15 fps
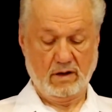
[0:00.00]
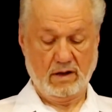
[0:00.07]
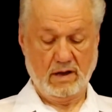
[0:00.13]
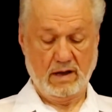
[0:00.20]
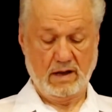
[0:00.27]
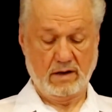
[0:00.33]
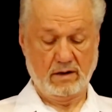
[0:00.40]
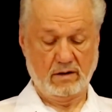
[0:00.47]

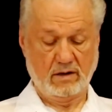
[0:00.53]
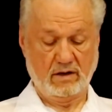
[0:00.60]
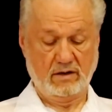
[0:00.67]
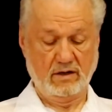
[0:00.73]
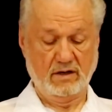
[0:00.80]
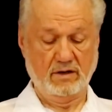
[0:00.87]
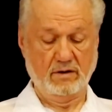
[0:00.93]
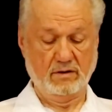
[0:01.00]
and I
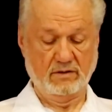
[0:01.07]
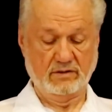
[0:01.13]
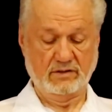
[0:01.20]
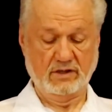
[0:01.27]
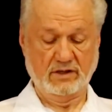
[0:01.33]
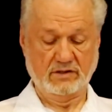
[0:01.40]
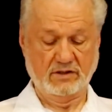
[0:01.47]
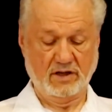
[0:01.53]
did
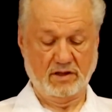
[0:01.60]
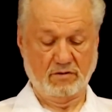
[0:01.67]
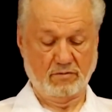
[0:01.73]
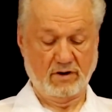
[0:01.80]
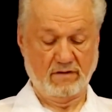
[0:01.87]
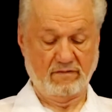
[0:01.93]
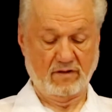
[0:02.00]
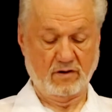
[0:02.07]

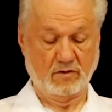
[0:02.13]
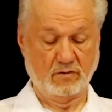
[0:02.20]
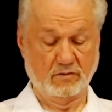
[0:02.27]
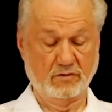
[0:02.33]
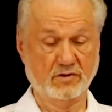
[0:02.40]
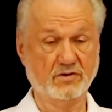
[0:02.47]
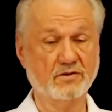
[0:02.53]
63 of those.